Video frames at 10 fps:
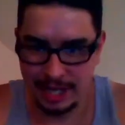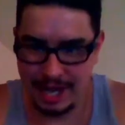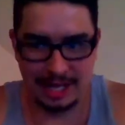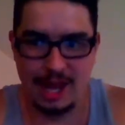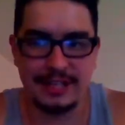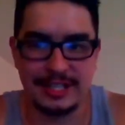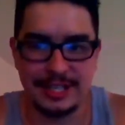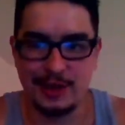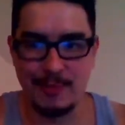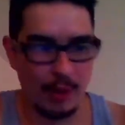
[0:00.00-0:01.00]
You lost to
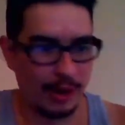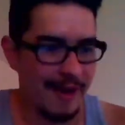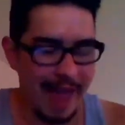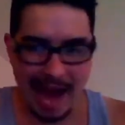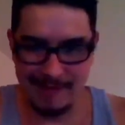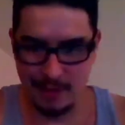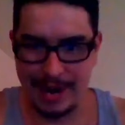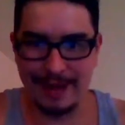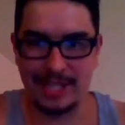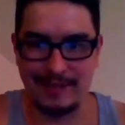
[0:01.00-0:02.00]
Cyborg. Everyone
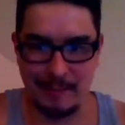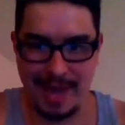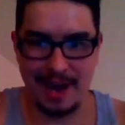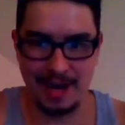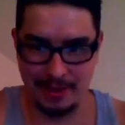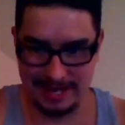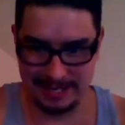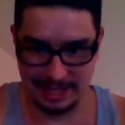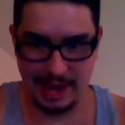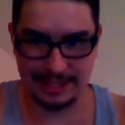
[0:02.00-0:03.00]
outside of Amanda Nunes
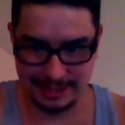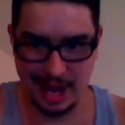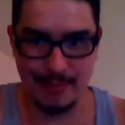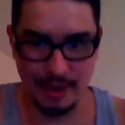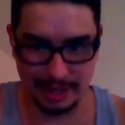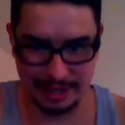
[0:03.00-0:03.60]
has lost to Cyborg.